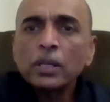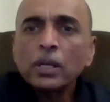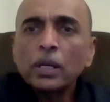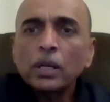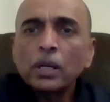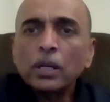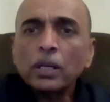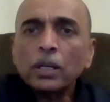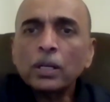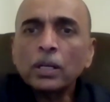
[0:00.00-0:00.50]

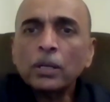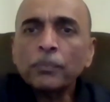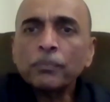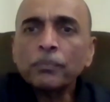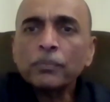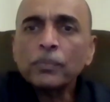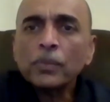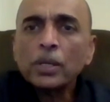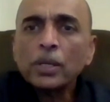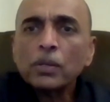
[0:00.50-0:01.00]

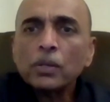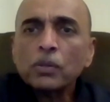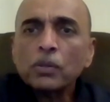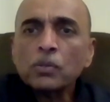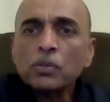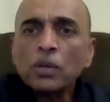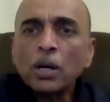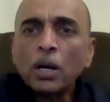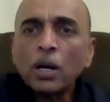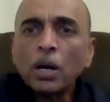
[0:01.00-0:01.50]

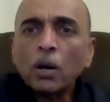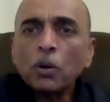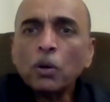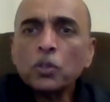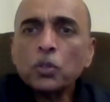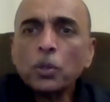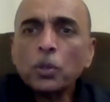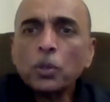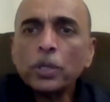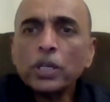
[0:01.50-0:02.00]
How
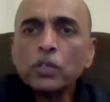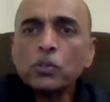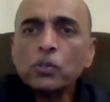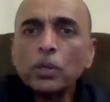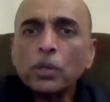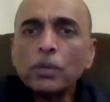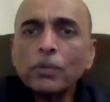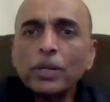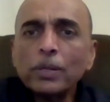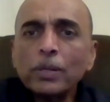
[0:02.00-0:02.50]
joining
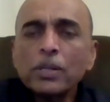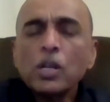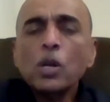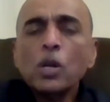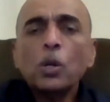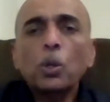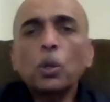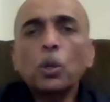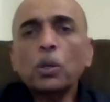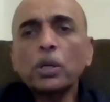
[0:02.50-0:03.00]
soil will
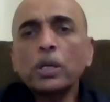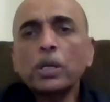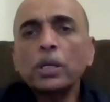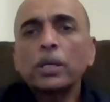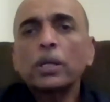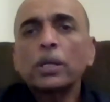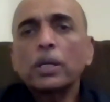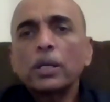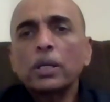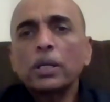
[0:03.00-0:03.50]
look?
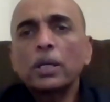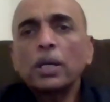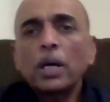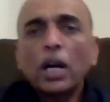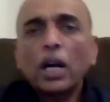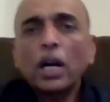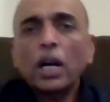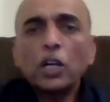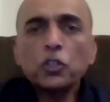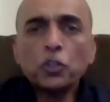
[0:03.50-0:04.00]

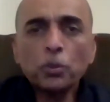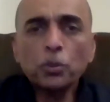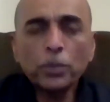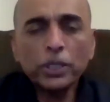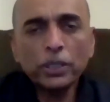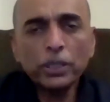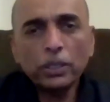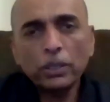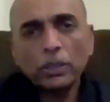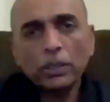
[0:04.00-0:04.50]

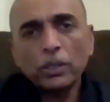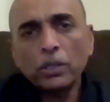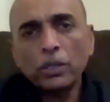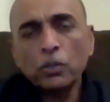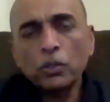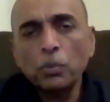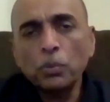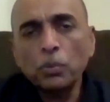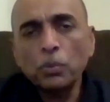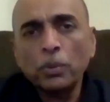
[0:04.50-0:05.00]
Anshuman,
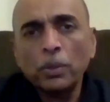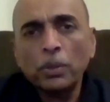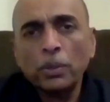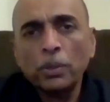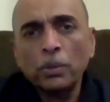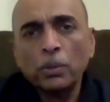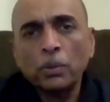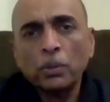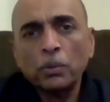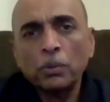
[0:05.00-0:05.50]

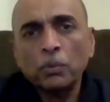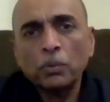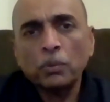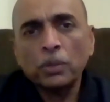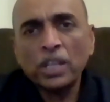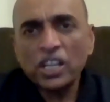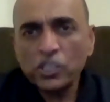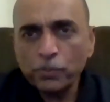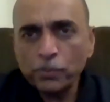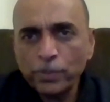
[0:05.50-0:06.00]
the
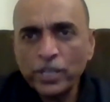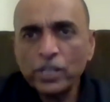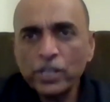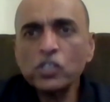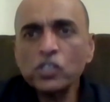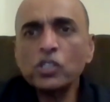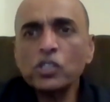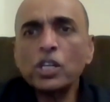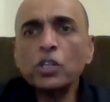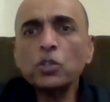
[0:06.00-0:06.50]
experience
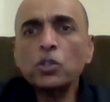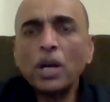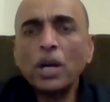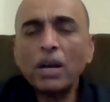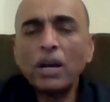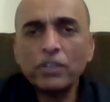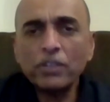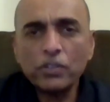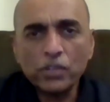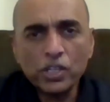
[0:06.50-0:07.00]
that you
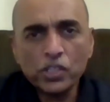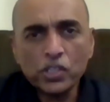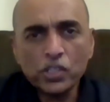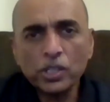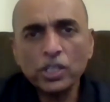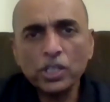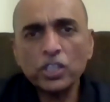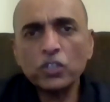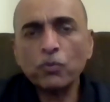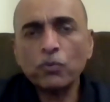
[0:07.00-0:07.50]
have in
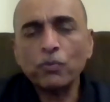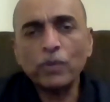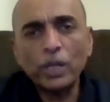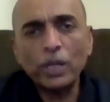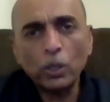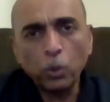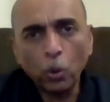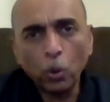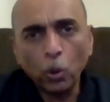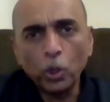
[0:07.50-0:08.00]
research
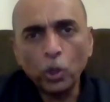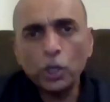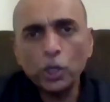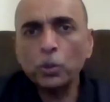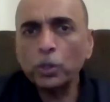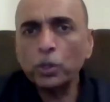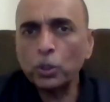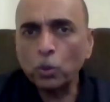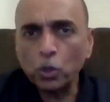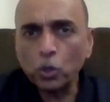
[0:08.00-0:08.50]
will hold you
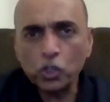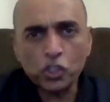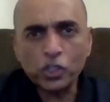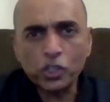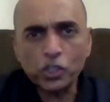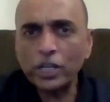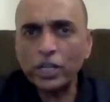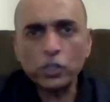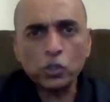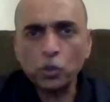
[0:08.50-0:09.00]
in good
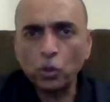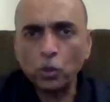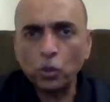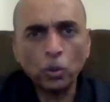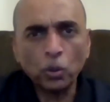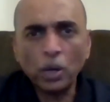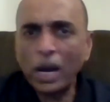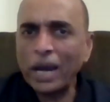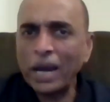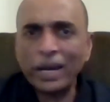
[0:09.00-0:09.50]
stead.
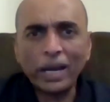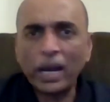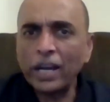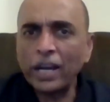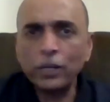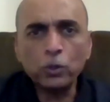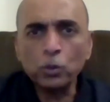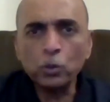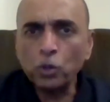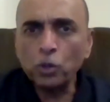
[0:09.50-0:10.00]
So I
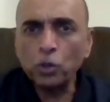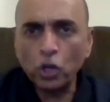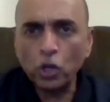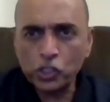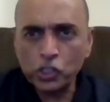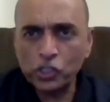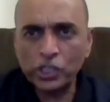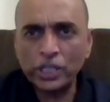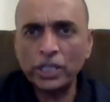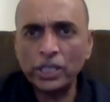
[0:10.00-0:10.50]
do not
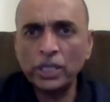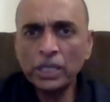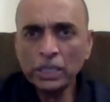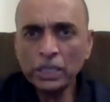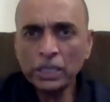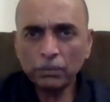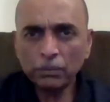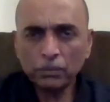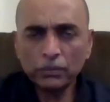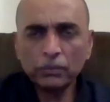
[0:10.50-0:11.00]
see
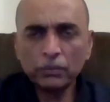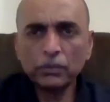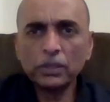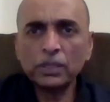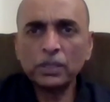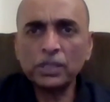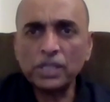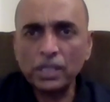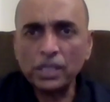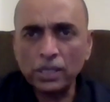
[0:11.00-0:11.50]

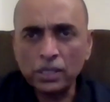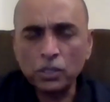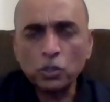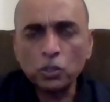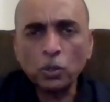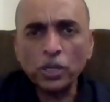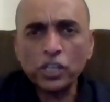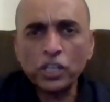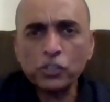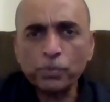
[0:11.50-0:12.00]

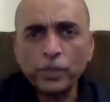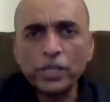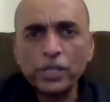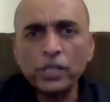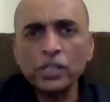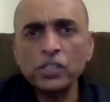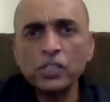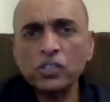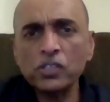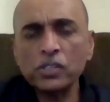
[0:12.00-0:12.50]
your
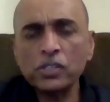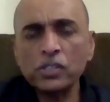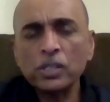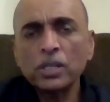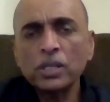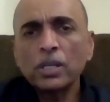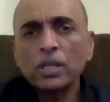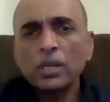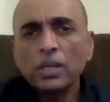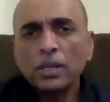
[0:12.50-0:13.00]
experience
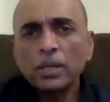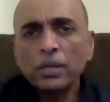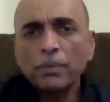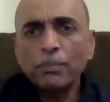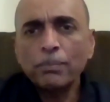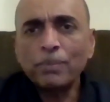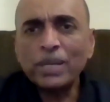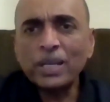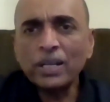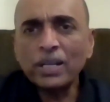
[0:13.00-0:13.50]

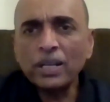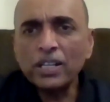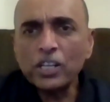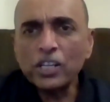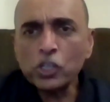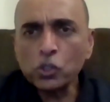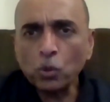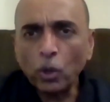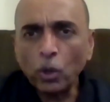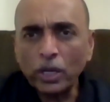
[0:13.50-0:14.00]
being a
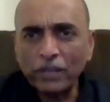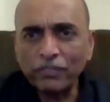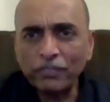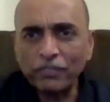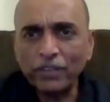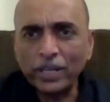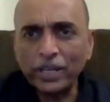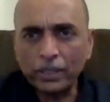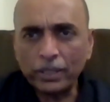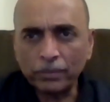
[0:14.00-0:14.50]

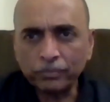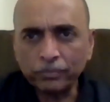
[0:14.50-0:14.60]
disqualifier.